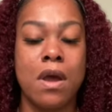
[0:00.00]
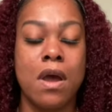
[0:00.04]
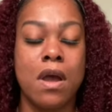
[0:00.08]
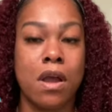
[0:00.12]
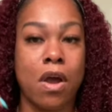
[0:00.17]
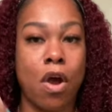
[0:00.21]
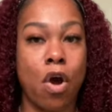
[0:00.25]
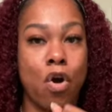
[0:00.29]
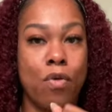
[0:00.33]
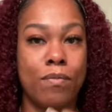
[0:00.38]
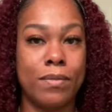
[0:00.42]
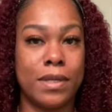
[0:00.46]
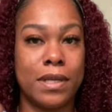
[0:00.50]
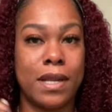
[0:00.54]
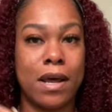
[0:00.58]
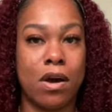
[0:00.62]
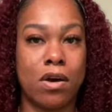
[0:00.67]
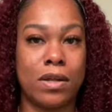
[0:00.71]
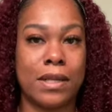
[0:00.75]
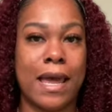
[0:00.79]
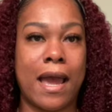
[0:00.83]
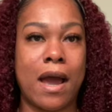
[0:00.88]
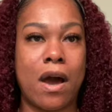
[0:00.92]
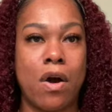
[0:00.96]
combed it
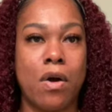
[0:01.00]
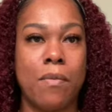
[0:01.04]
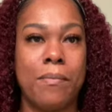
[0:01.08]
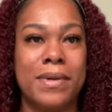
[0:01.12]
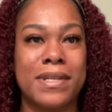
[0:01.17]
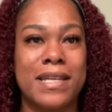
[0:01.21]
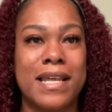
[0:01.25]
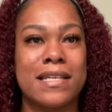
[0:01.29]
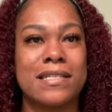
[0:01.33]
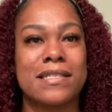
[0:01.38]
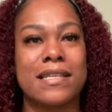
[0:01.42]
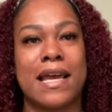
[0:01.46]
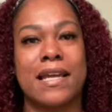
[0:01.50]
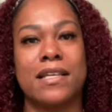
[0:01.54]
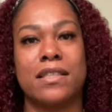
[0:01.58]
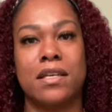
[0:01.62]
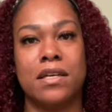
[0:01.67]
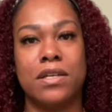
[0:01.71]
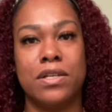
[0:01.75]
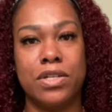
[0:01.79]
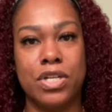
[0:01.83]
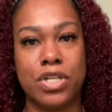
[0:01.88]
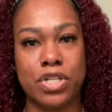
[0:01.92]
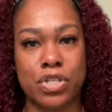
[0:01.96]
all out, but that's like the
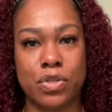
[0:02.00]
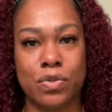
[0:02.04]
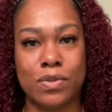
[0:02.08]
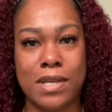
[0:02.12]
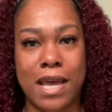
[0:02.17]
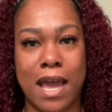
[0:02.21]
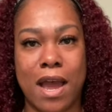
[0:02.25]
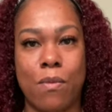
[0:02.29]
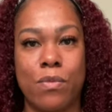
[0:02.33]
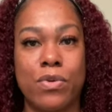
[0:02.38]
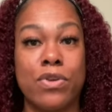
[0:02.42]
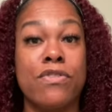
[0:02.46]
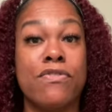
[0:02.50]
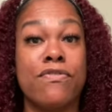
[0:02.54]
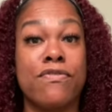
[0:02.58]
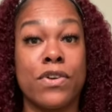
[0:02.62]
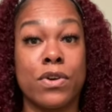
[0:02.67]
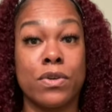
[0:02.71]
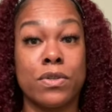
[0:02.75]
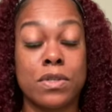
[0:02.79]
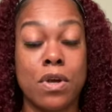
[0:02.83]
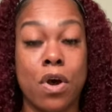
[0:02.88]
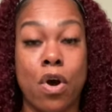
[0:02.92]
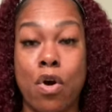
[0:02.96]
initial time when you
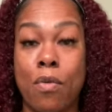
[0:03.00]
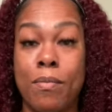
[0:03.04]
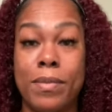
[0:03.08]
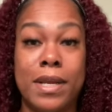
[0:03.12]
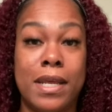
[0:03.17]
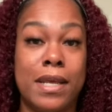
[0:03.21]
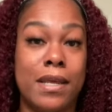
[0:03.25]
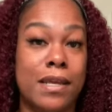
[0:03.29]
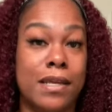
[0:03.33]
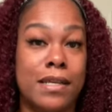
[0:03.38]
first combing it,